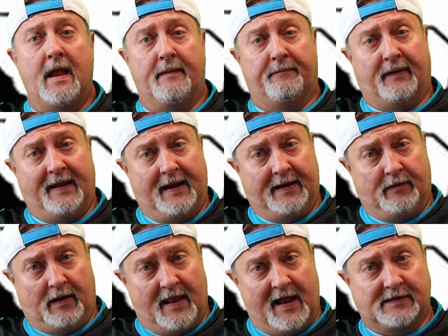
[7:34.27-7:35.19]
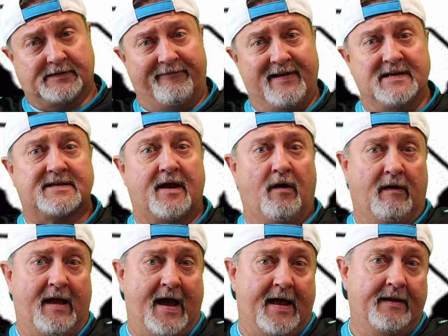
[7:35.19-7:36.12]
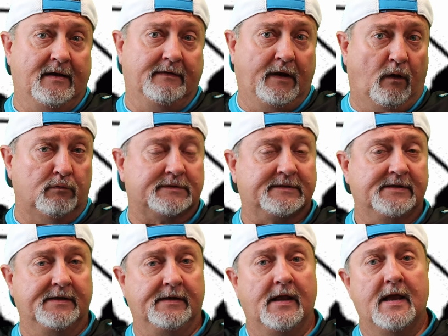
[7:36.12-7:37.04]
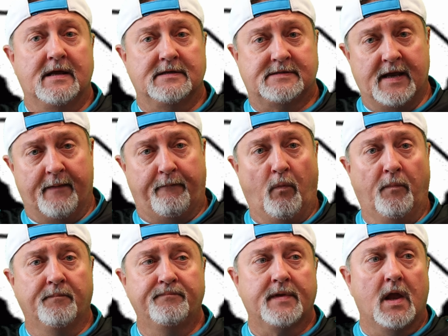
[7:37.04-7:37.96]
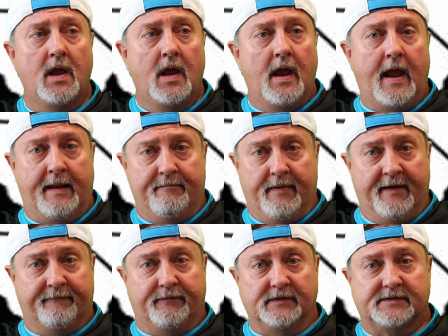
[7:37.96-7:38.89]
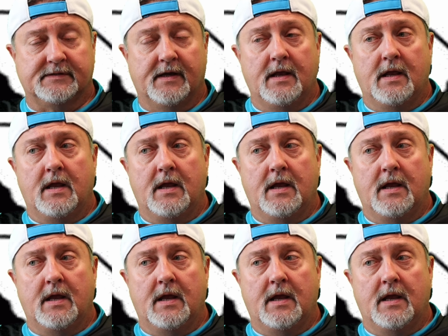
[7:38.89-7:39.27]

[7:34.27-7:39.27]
and playing the likes of East Carolina and Tulsa and Temple and Memphis.